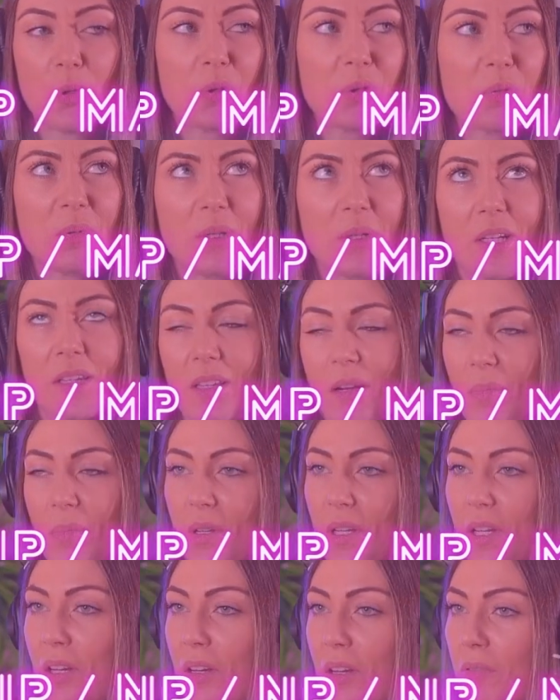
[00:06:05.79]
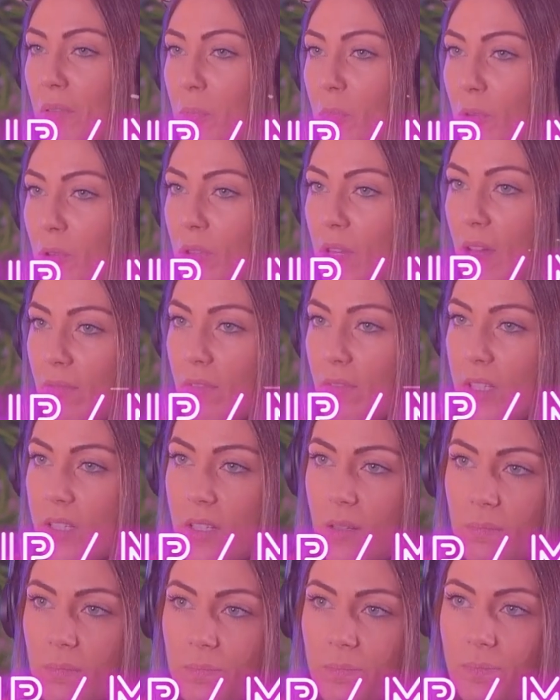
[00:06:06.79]
shared experiences,
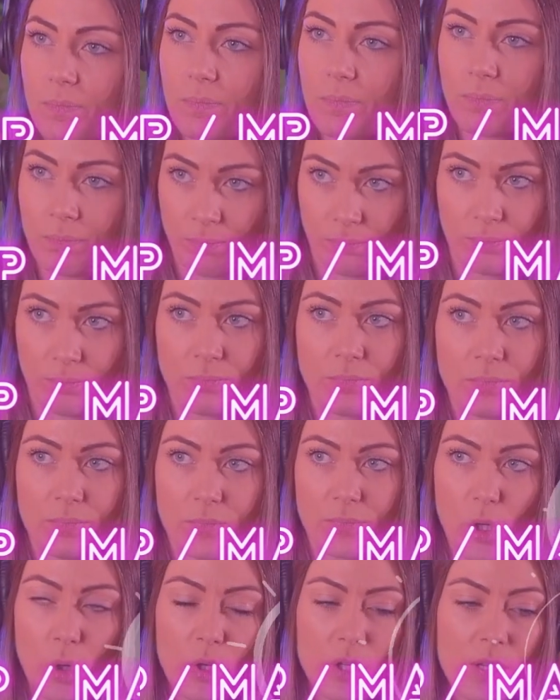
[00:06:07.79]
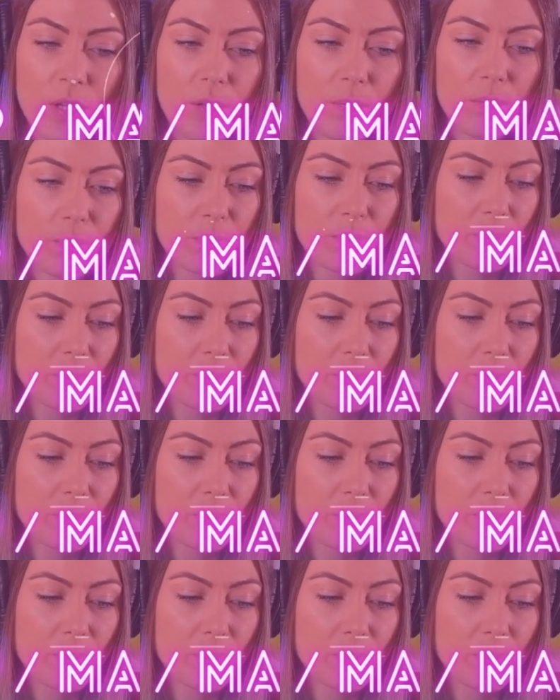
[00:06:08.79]
expressing appreciation.